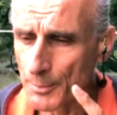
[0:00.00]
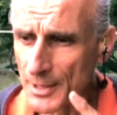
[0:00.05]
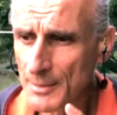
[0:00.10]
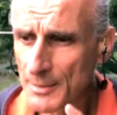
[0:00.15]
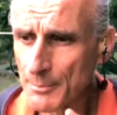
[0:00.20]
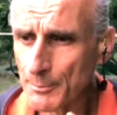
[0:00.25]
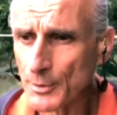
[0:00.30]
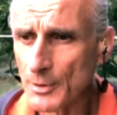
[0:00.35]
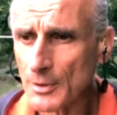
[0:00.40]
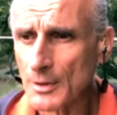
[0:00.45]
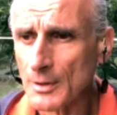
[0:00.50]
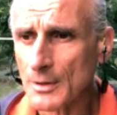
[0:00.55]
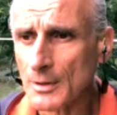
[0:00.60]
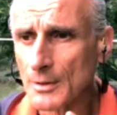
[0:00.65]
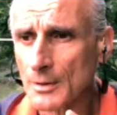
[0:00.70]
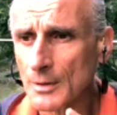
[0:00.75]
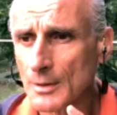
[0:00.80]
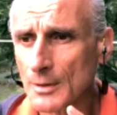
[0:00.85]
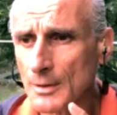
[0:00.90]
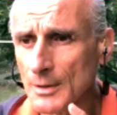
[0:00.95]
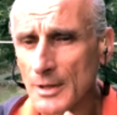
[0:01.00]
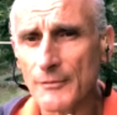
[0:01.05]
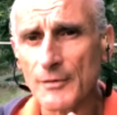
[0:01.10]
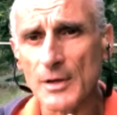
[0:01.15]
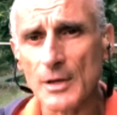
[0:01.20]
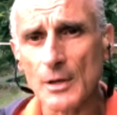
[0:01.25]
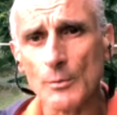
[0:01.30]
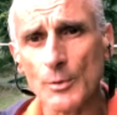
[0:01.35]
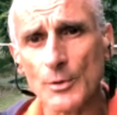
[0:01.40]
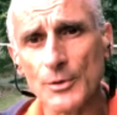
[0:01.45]
people
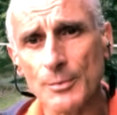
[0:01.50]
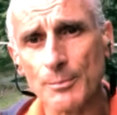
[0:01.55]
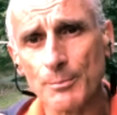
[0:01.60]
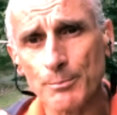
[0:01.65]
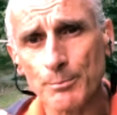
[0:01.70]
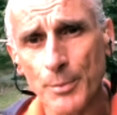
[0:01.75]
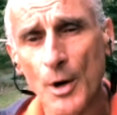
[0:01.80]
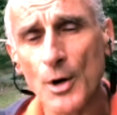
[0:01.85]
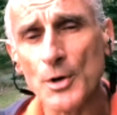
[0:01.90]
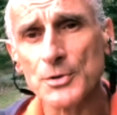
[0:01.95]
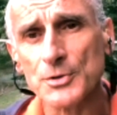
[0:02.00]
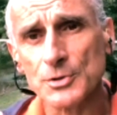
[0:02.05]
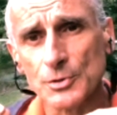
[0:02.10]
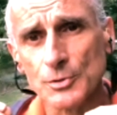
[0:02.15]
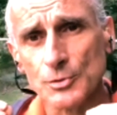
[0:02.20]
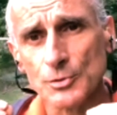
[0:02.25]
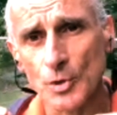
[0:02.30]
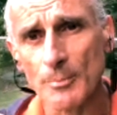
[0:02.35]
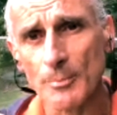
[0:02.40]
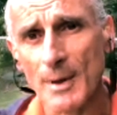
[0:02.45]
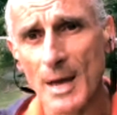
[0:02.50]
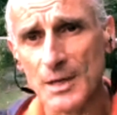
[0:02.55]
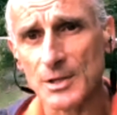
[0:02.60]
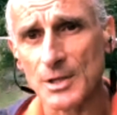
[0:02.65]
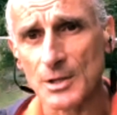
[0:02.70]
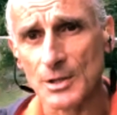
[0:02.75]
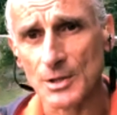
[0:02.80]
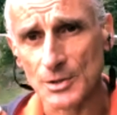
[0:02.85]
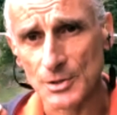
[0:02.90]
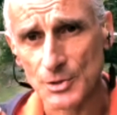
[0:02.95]
living with
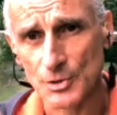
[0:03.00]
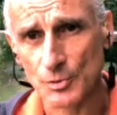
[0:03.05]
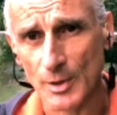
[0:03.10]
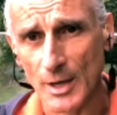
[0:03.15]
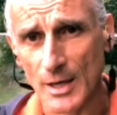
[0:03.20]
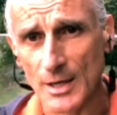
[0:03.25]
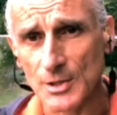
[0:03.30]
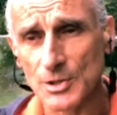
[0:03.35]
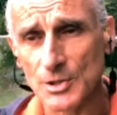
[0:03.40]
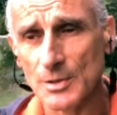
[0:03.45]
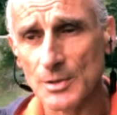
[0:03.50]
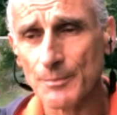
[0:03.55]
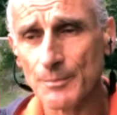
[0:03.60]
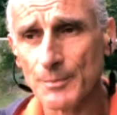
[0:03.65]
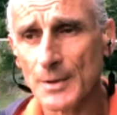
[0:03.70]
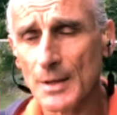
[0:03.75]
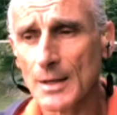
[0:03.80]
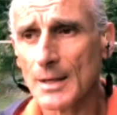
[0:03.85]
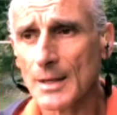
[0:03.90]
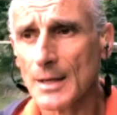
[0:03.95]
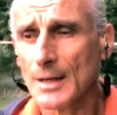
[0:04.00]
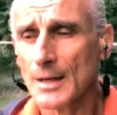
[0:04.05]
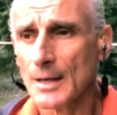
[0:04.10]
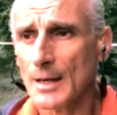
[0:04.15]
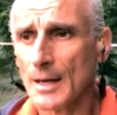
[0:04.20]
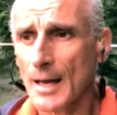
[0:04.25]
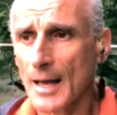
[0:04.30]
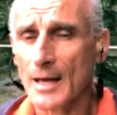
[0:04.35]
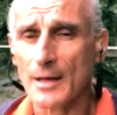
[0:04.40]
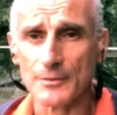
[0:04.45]
post-traumatic stress
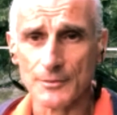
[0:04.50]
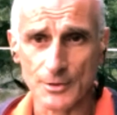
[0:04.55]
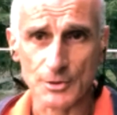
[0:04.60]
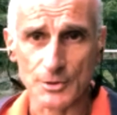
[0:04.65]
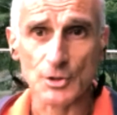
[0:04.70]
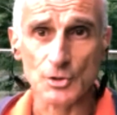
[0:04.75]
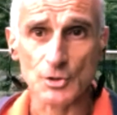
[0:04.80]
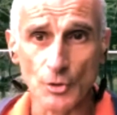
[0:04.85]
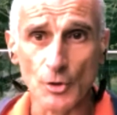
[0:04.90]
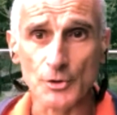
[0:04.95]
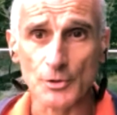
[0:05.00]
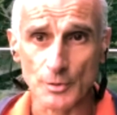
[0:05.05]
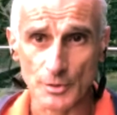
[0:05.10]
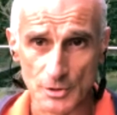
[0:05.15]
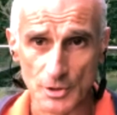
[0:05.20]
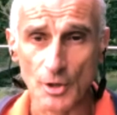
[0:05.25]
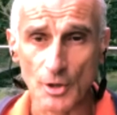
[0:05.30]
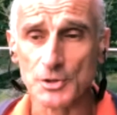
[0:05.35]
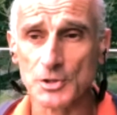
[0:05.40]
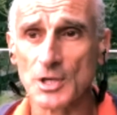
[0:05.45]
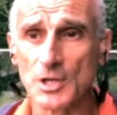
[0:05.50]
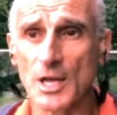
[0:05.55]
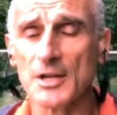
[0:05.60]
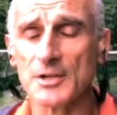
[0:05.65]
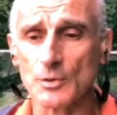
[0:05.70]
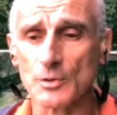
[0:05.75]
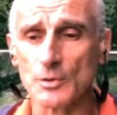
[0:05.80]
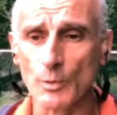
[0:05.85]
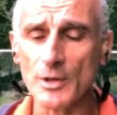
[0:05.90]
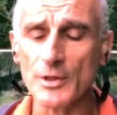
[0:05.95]
and the disorder
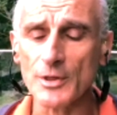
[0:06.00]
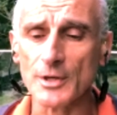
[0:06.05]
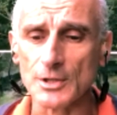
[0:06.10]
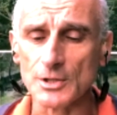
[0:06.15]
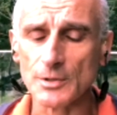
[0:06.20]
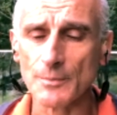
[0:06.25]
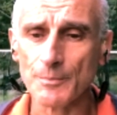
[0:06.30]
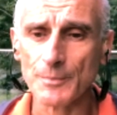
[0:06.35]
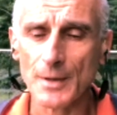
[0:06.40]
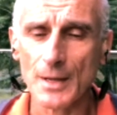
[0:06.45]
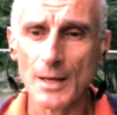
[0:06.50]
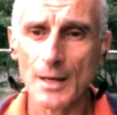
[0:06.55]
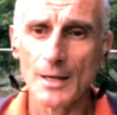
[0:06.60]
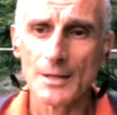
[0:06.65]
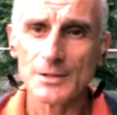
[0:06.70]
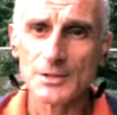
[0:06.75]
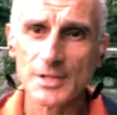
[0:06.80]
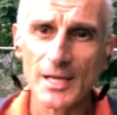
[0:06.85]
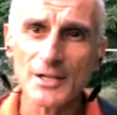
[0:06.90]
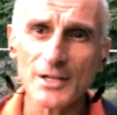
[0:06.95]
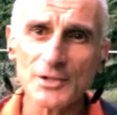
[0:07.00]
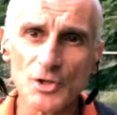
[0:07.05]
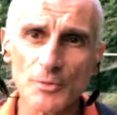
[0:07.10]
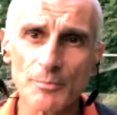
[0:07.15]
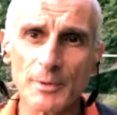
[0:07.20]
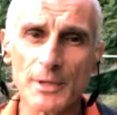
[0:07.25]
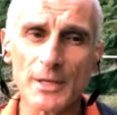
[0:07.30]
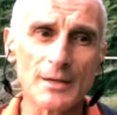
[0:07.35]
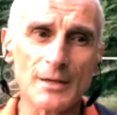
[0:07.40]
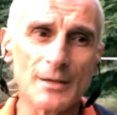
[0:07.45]
associated with it tend
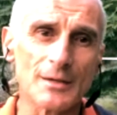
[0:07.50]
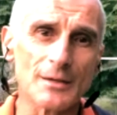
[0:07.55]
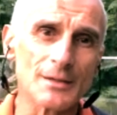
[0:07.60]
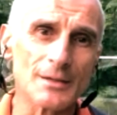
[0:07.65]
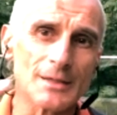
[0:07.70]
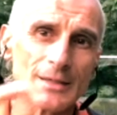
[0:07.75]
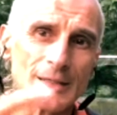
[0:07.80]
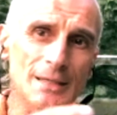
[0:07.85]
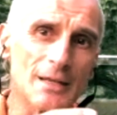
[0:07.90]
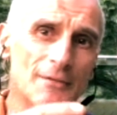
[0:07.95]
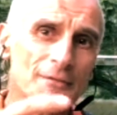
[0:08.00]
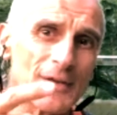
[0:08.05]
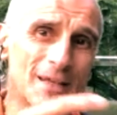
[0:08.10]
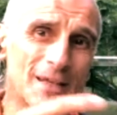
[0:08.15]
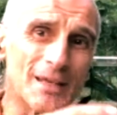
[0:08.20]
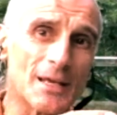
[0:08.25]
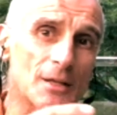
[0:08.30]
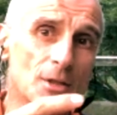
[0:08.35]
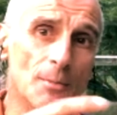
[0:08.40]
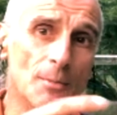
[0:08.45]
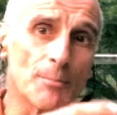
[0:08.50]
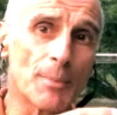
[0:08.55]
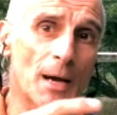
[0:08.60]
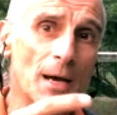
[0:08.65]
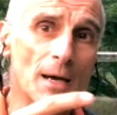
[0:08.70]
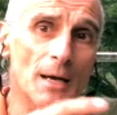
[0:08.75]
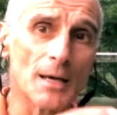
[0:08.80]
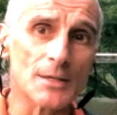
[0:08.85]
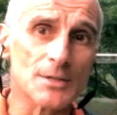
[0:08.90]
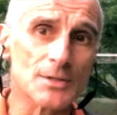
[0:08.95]
to be living in the
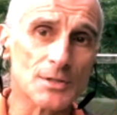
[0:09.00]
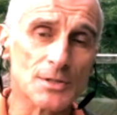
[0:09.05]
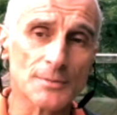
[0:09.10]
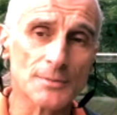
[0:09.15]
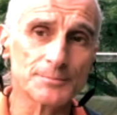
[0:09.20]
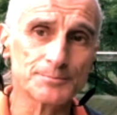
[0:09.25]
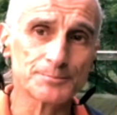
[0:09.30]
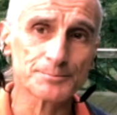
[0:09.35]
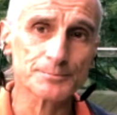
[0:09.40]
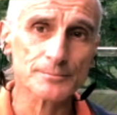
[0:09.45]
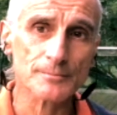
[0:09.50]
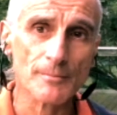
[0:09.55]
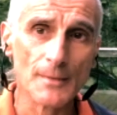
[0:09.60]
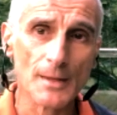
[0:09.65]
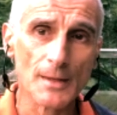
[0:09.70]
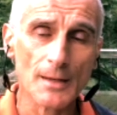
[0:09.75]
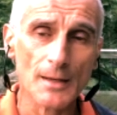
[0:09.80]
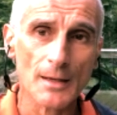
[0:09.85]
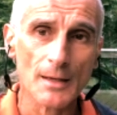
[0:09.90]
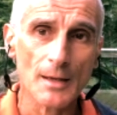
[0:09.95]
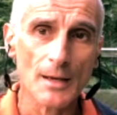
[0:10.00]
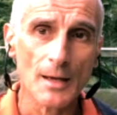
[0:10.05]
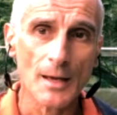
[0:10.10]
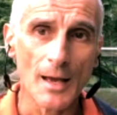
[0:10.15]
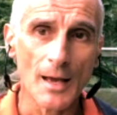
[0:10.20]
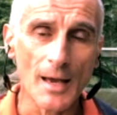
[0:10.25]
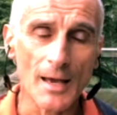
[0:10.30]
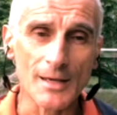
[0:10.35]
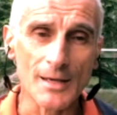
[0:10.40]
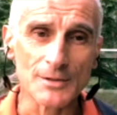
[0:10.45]
past.
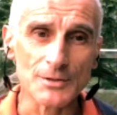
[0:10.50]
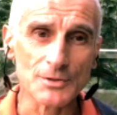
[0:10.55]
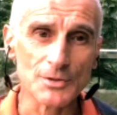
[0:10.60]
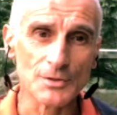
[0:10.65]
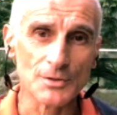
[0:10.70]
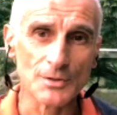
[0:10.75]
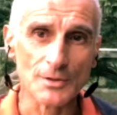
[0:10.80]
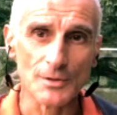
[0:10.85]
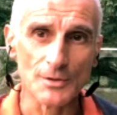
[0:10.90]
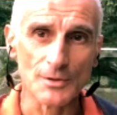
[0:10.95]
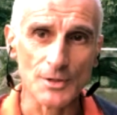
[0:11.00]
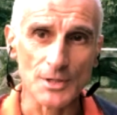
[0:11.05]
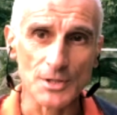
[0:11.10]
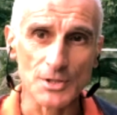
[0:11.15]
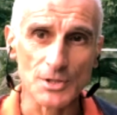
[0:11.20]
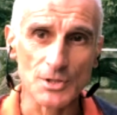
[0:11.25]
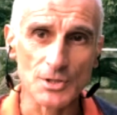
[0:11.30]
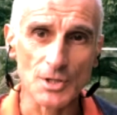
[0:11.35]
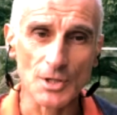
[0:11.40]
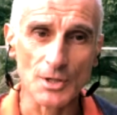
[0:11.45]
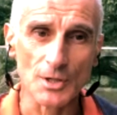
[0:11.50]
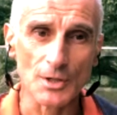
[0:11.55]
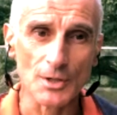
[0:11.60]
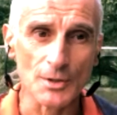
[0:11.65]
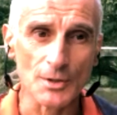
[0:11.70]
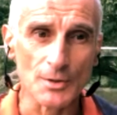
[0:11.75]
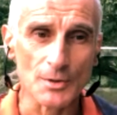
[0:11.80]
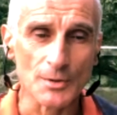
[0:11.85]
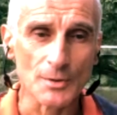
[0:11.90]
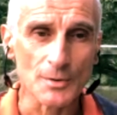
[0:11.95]
And this
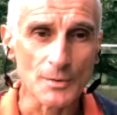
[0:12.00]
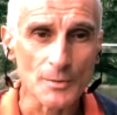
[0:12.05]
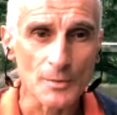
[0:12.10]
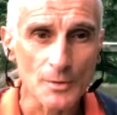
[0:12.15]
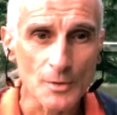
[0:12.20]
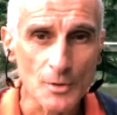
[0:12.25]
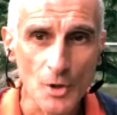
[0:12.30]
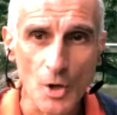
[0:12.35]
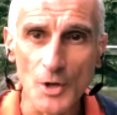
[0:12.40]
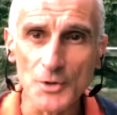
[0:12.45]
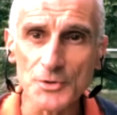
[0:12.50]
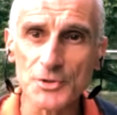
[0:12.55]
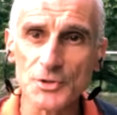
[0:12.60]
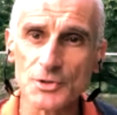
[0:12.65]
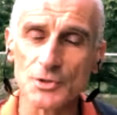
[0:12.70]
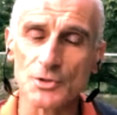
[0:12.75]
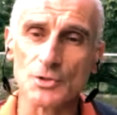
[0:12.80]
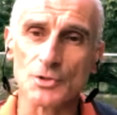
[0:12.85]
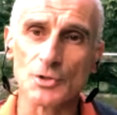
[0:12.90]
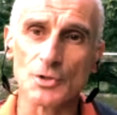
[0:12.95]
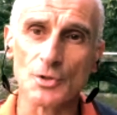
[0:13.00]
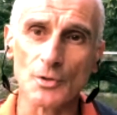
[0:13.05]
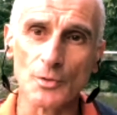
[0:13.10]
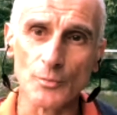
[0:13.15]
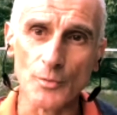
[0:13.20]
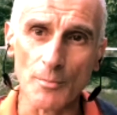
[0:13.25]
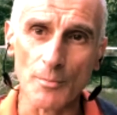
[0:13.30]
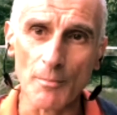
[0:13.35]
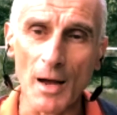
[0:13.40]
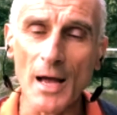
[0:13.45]
constant
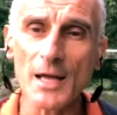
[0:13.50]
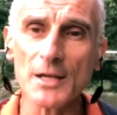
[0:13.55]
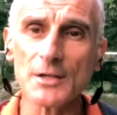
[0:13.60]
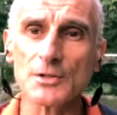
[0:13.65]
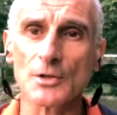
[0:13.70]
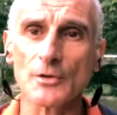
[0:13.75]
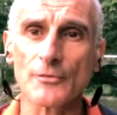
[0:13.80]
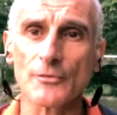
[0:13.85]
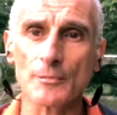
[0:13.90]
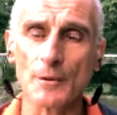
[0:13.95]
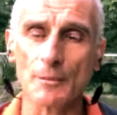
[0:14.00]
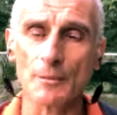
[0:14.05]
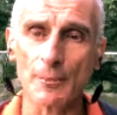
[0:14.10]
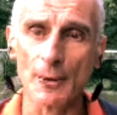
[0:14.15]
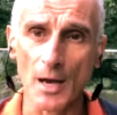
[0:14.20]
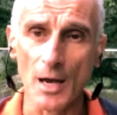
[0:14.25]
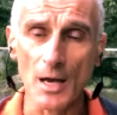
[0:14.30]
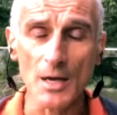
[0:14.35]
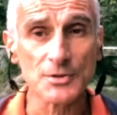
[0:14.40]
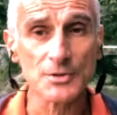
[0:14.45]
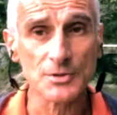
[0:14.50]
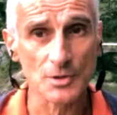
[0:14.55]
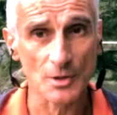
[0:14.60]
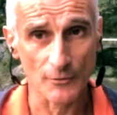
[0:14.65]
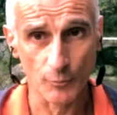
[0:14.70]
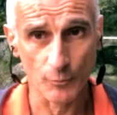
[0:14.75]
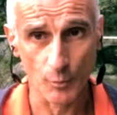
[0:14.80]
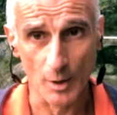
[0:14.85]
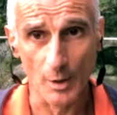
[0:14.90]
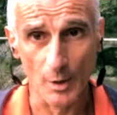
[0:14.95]
reminder from the past
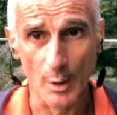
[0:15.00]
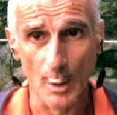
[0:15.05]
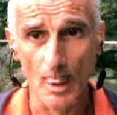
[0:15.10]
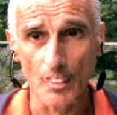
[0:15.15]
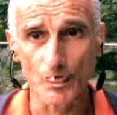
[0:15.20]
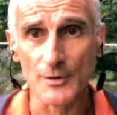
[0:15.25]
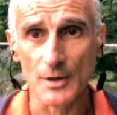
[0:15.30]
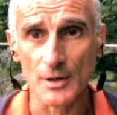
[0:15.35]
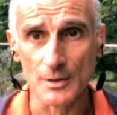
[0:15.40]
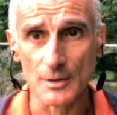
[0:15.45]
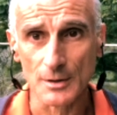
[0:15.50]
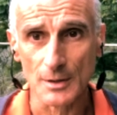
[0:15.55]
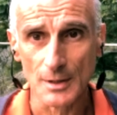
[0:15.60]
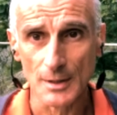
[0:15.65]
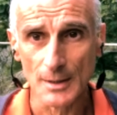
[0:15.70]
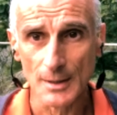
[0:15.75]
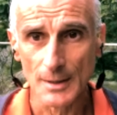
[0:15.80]
of whatever